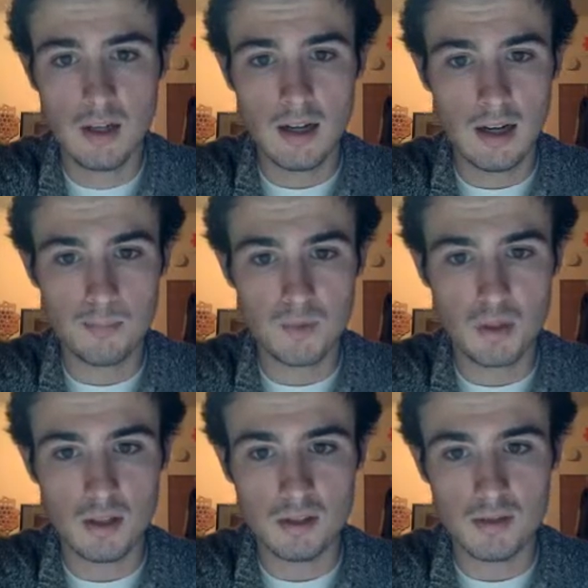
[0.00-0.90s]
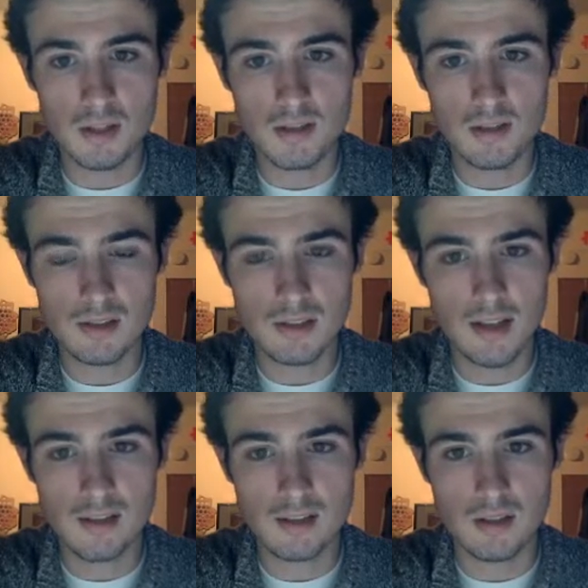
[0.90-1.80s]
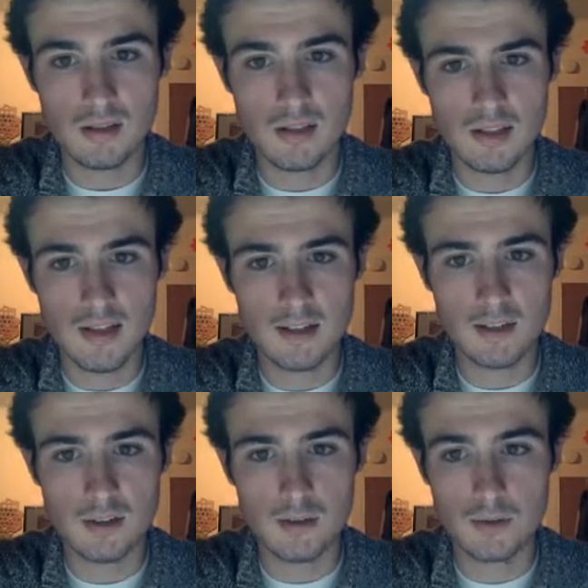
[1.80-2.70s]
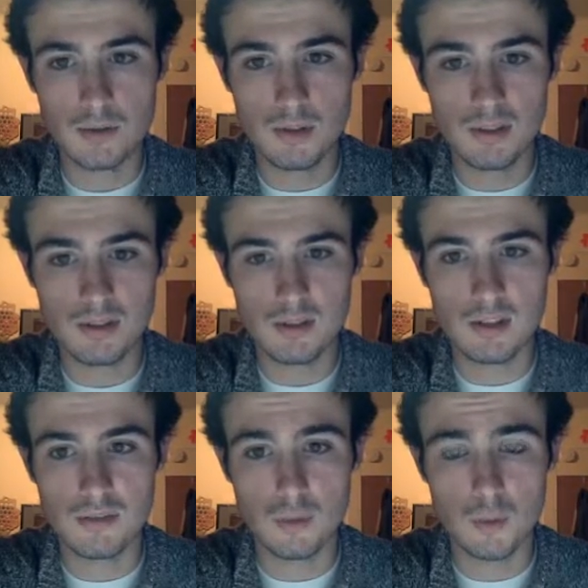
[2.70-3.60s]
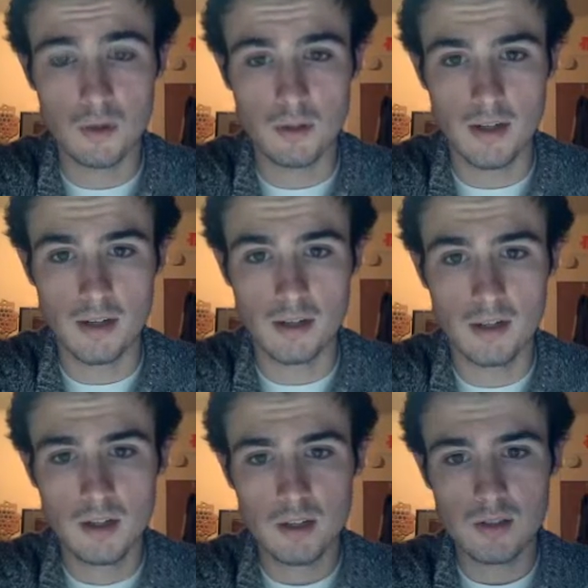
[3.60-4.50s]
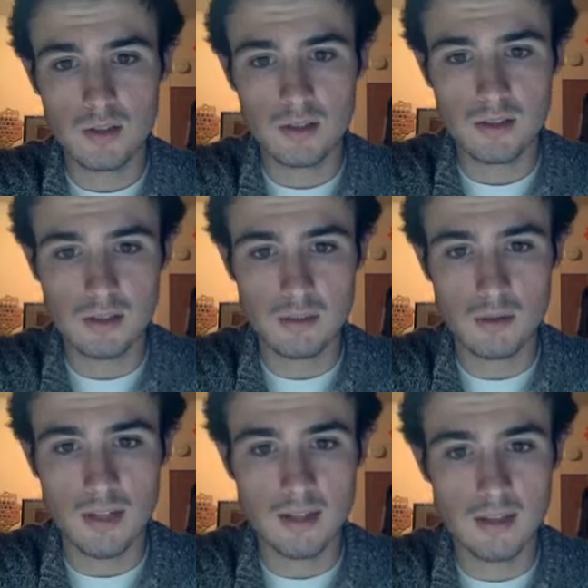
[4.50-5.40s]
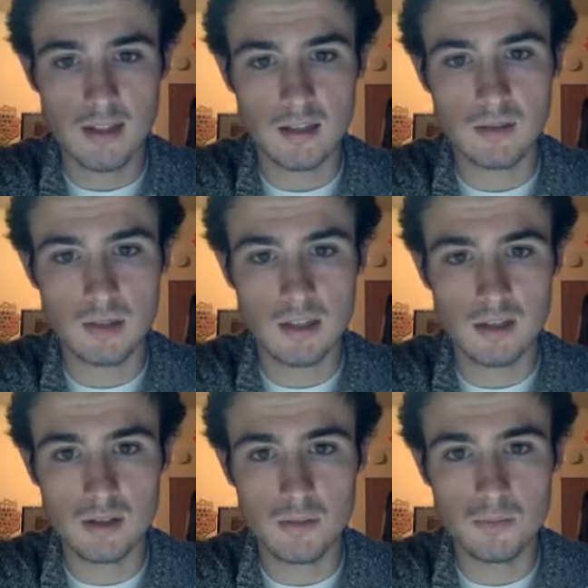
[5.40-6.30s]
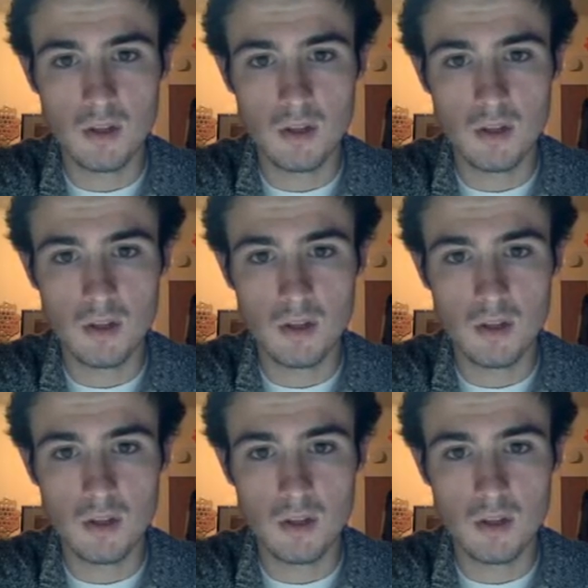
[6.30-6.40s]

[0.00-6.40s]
What it also does is it adds an attacker to this d4 pawn right here. So this is the typical line that I like to get into.